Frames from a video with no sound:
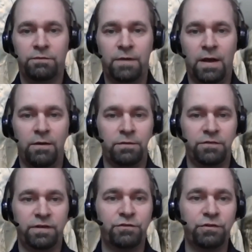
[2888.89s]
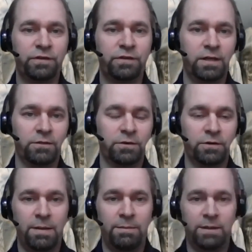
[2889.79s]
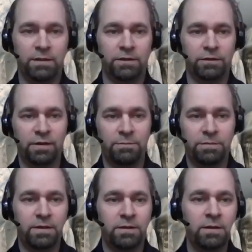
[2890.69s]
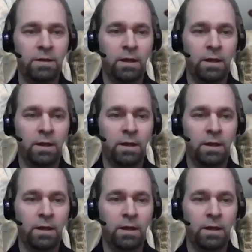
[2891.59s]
found this interesting, learned maybe a little something,